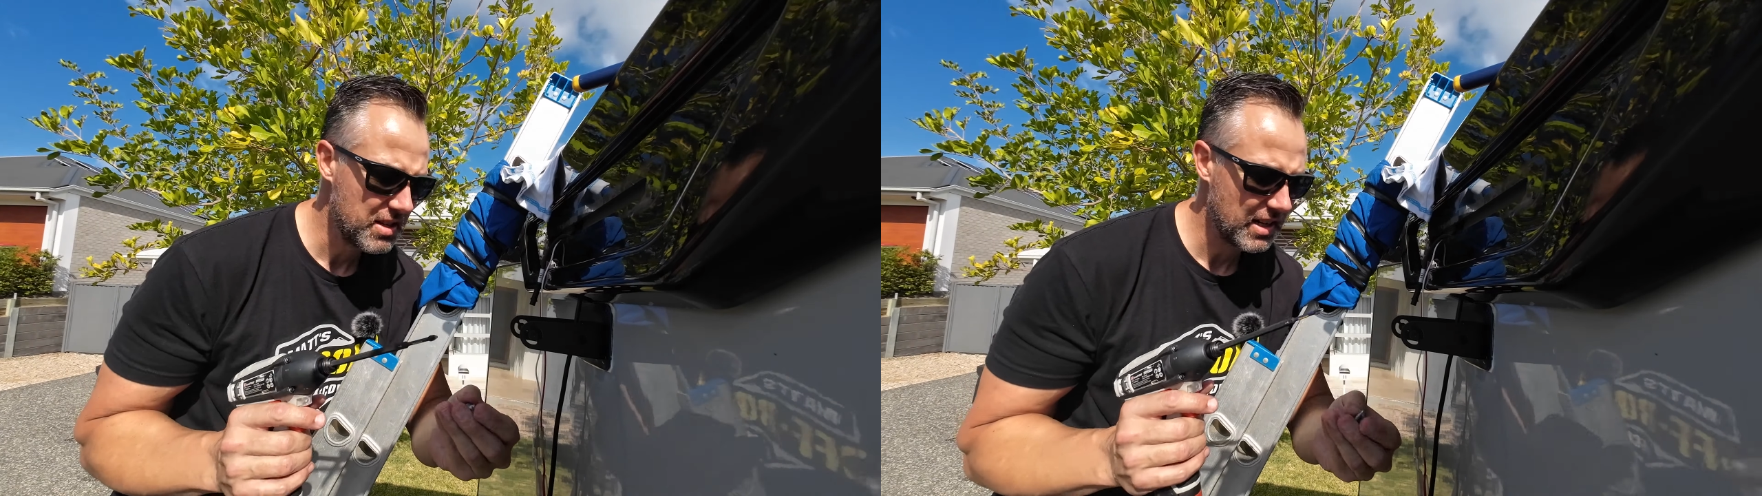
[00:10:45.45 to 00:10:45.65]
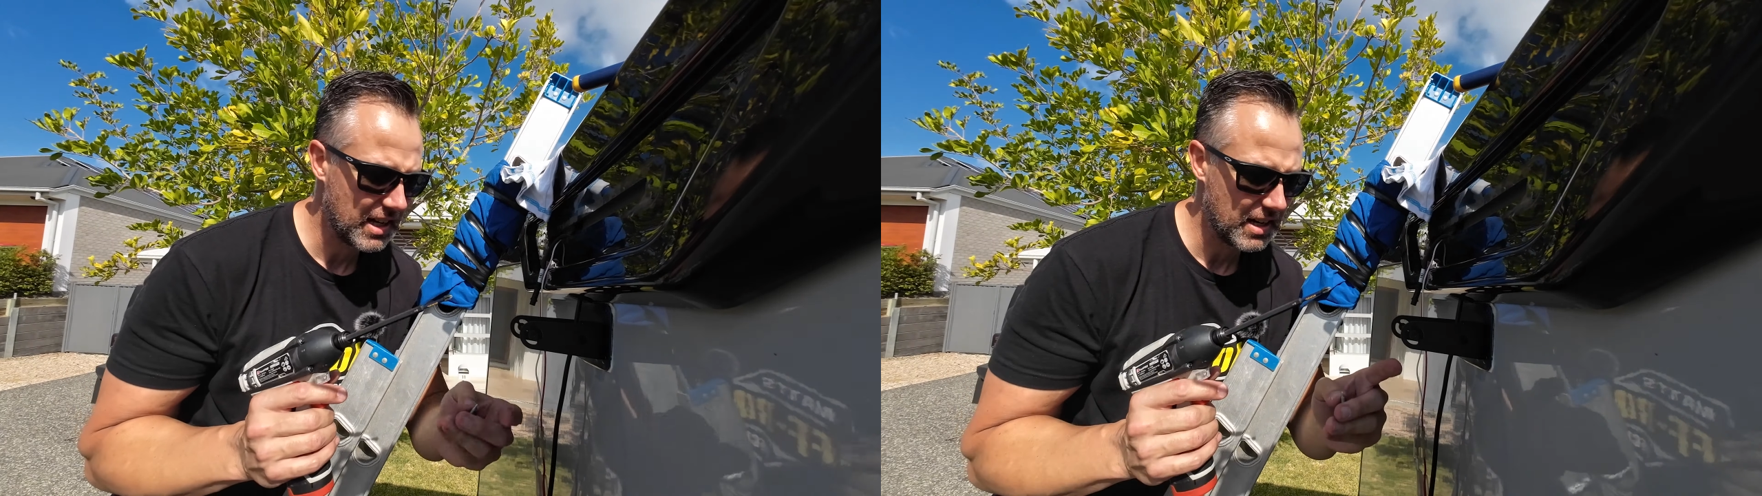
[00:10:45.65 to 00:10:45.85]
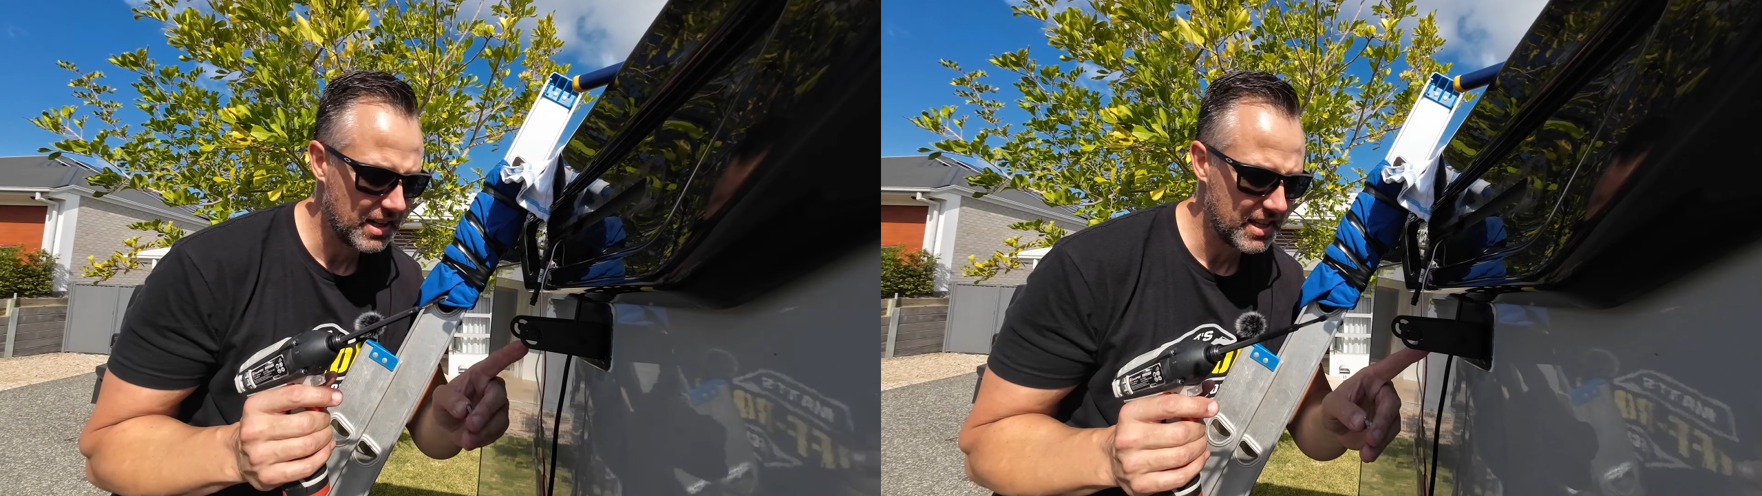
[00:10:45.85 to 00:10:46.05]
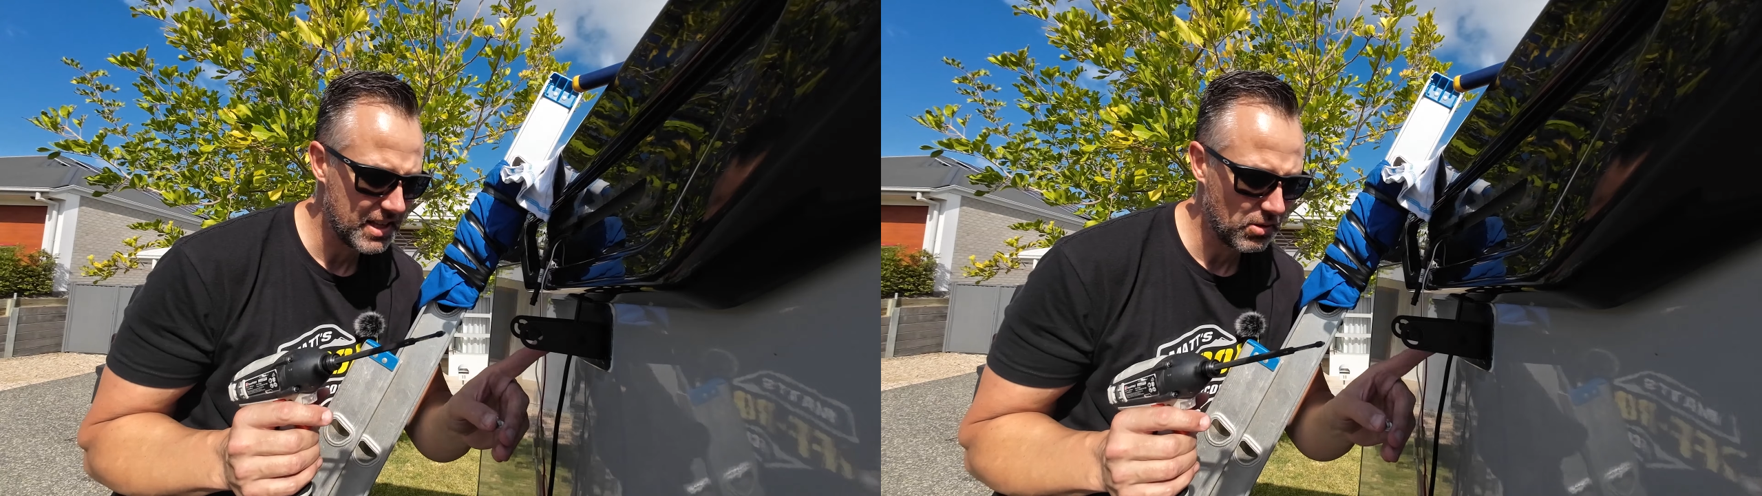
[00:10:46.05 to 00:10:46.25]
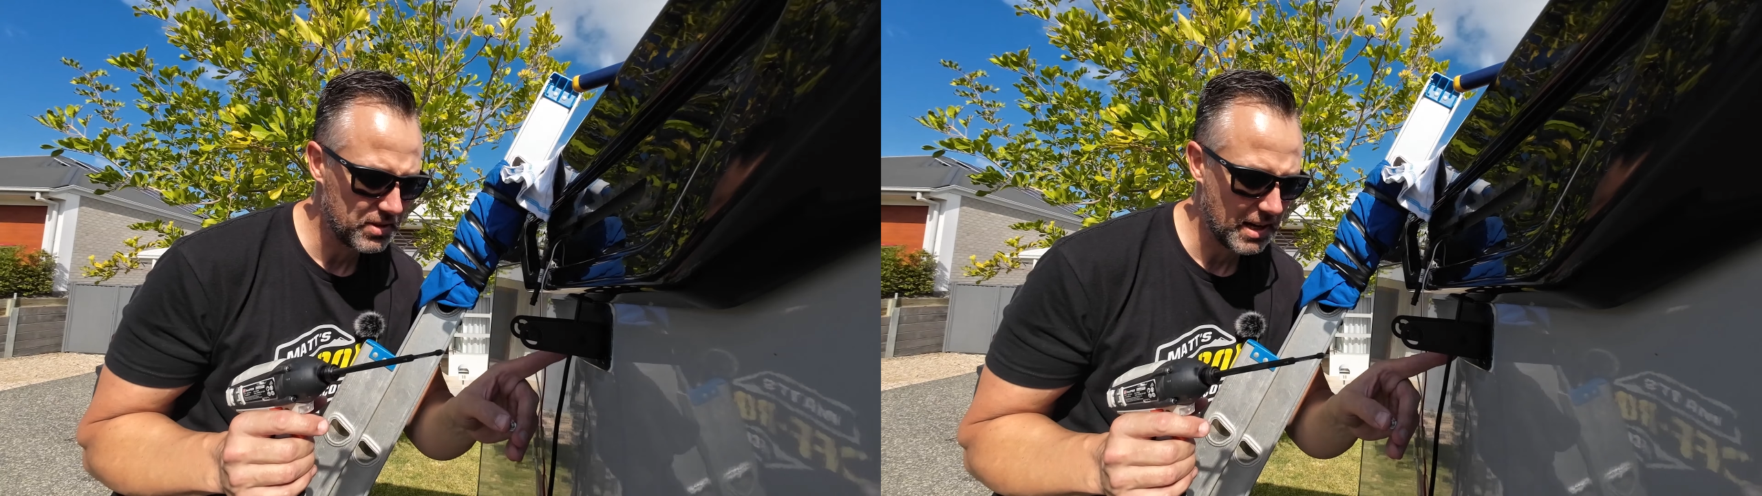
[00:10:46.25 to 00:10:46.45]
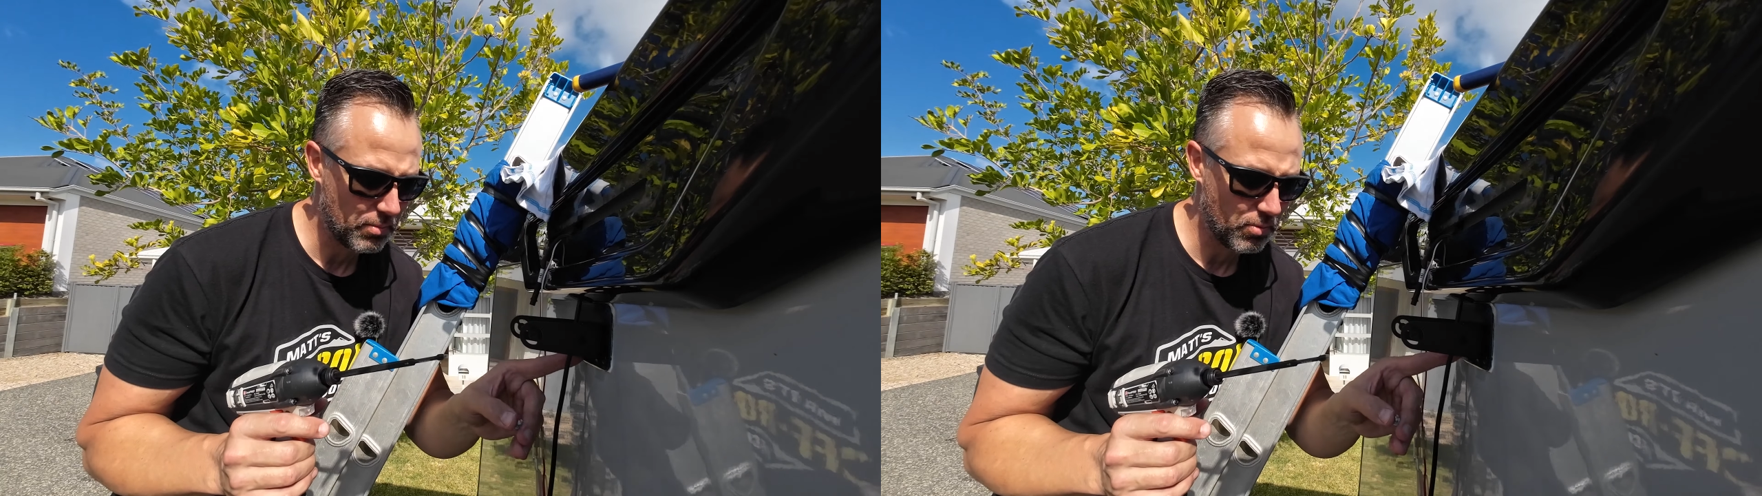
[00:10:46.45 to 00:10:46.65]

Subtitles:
and then they'll tap